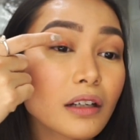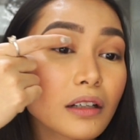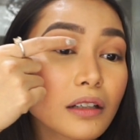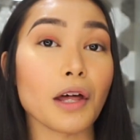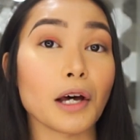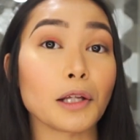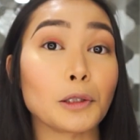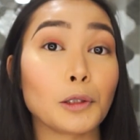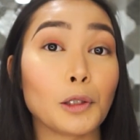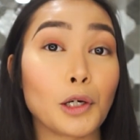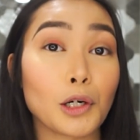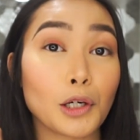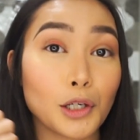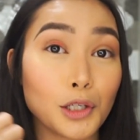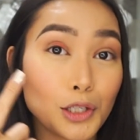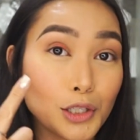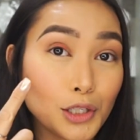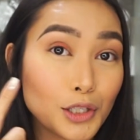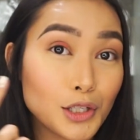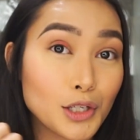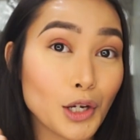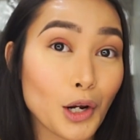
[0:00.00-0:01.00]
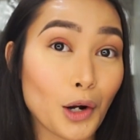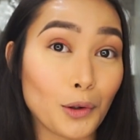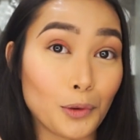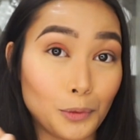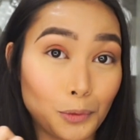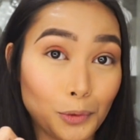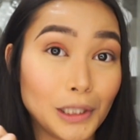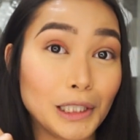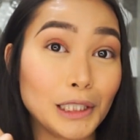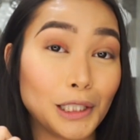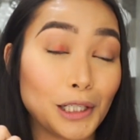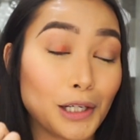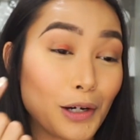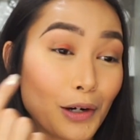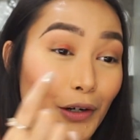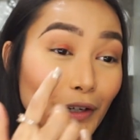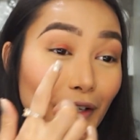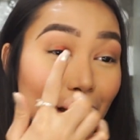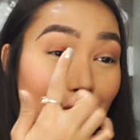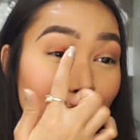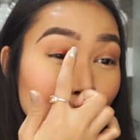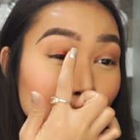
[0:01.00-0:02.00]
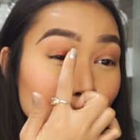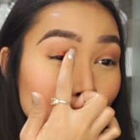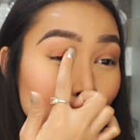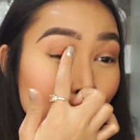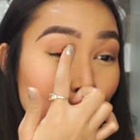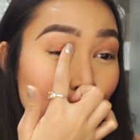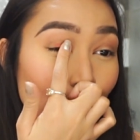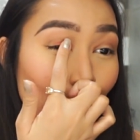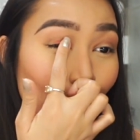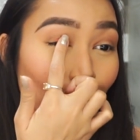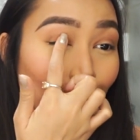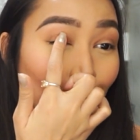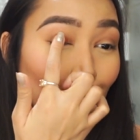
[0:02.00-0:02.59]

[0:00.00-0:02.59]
That looks really good. It's so